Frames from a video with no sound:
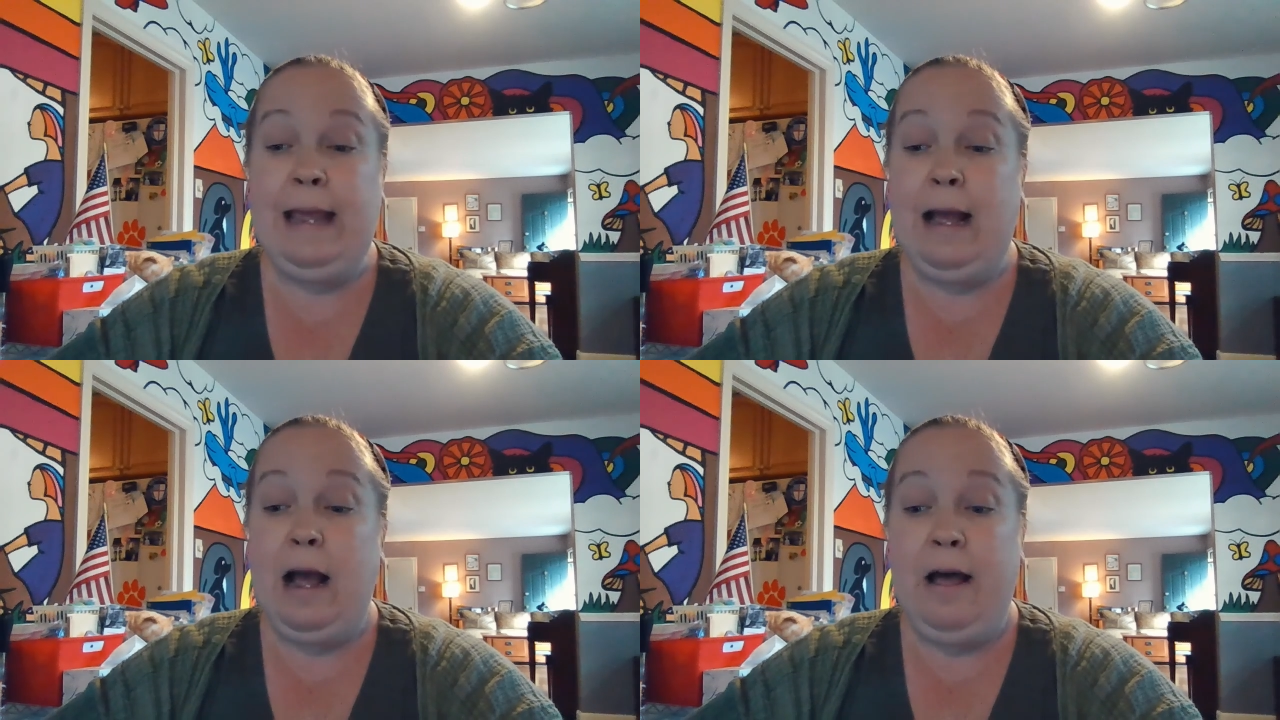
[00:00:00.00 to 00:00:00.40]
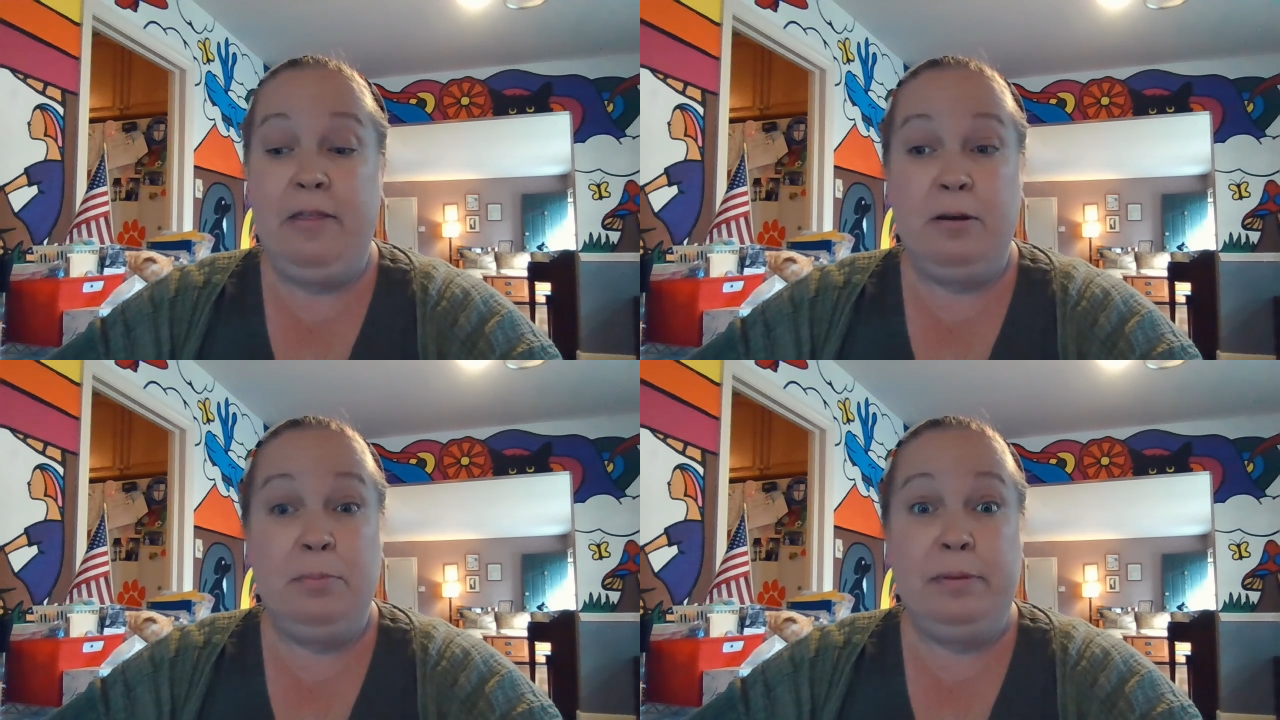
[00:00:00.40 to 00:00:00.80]

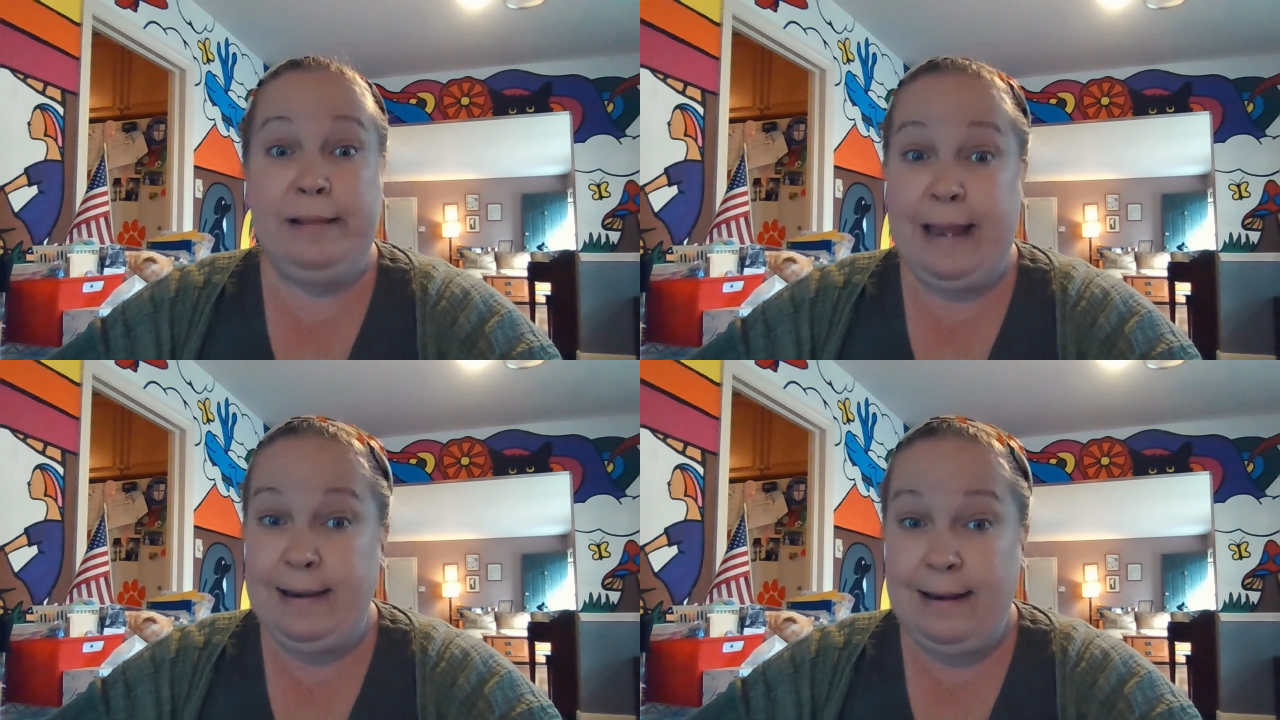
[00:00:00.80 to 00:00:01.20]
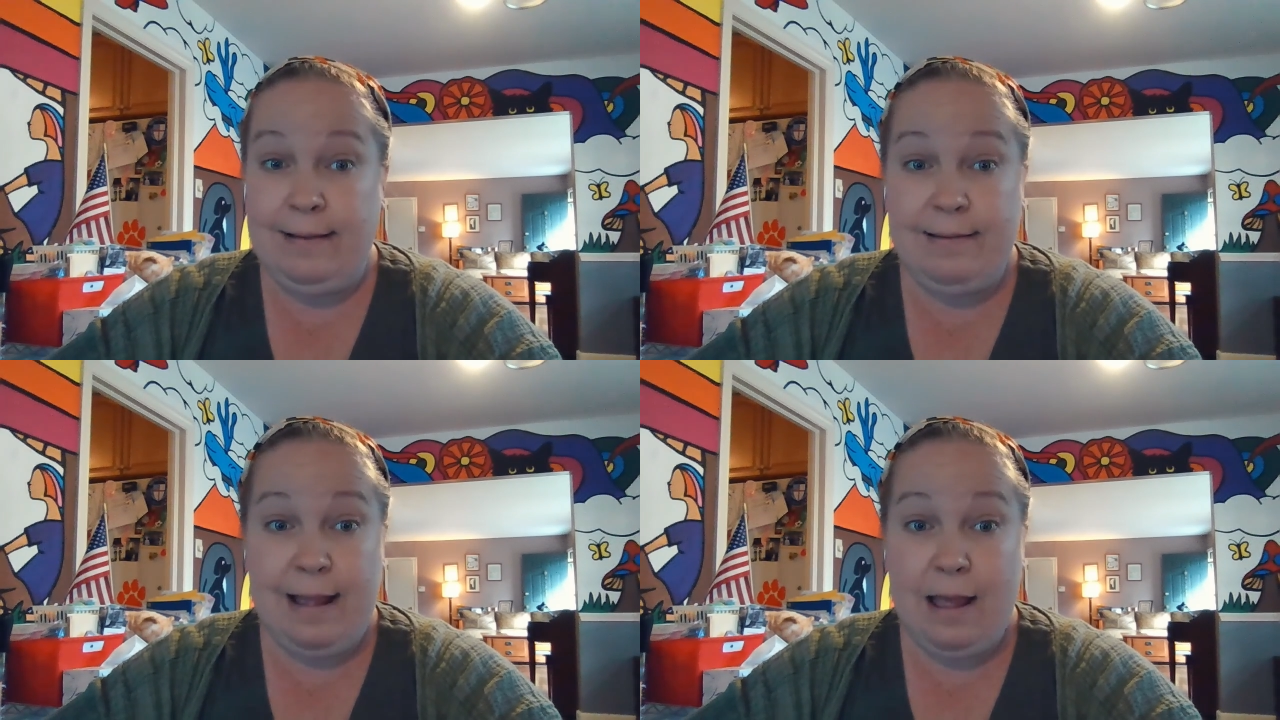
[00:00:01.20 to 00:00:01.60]
other
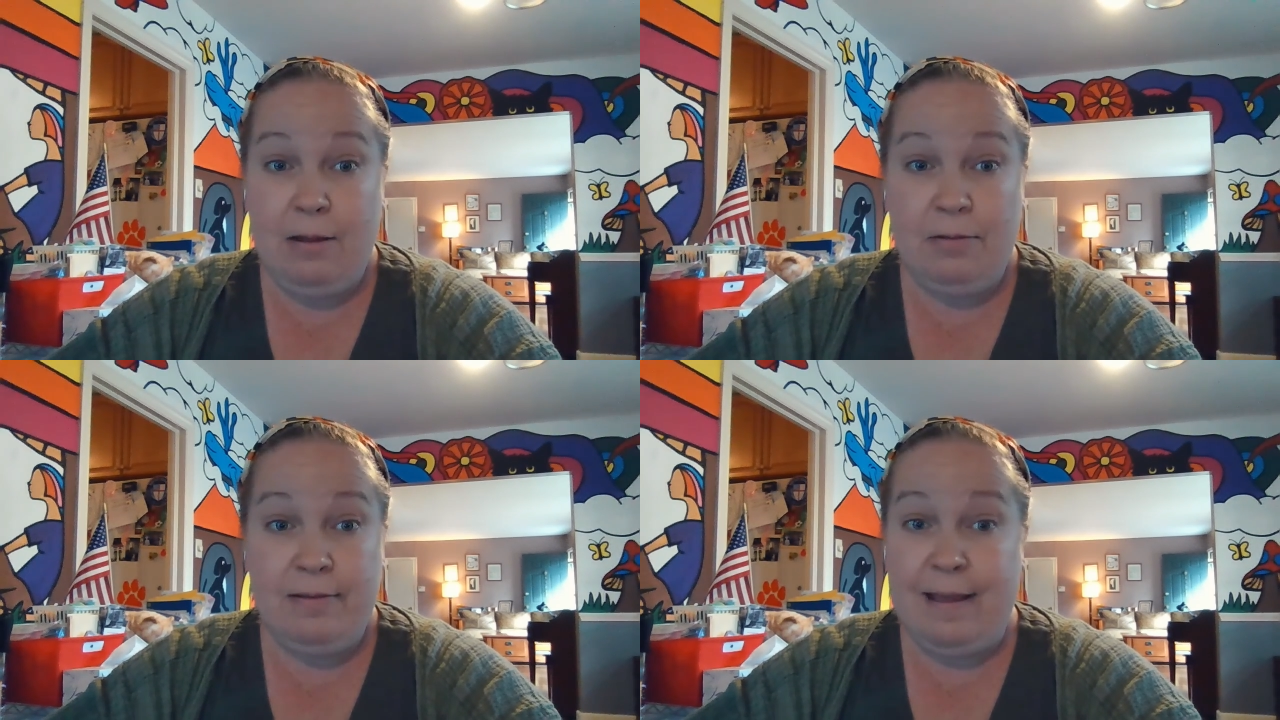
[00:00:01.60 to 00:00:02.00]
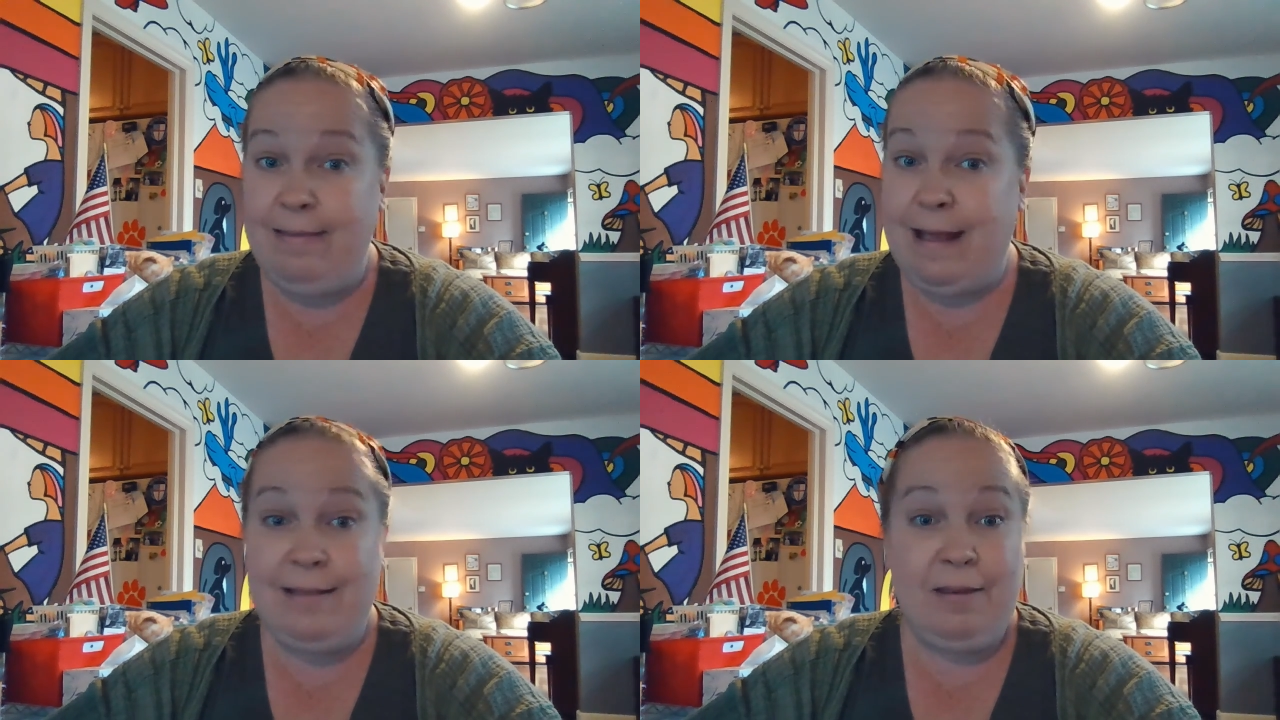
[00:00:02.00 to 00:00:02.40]
blended sounds, and
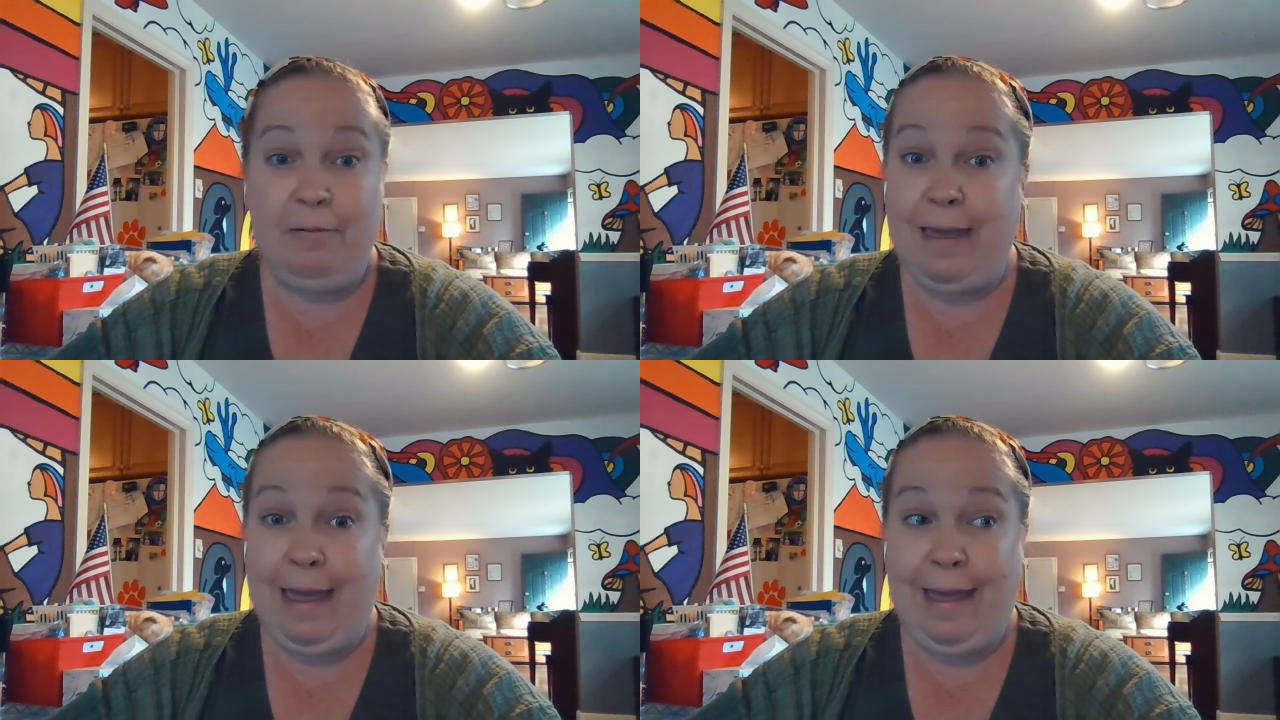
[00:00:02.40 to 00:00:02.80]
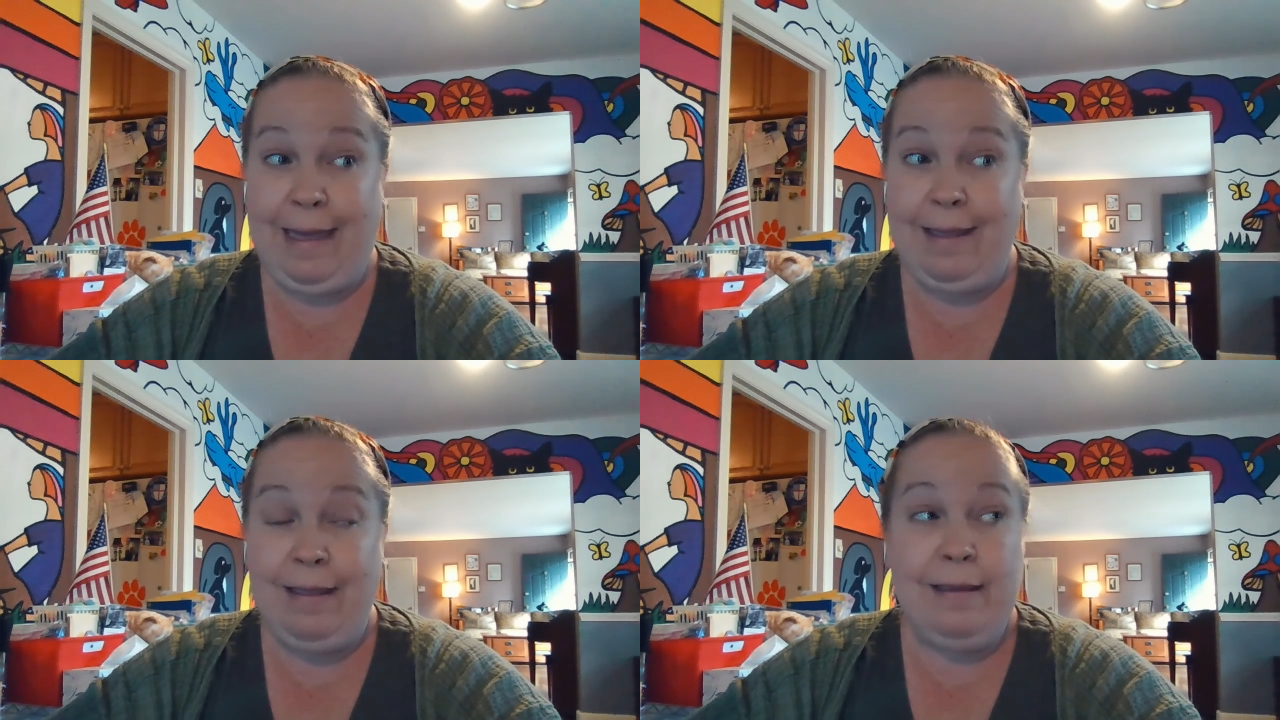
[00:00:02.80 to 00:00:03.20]
that's okay.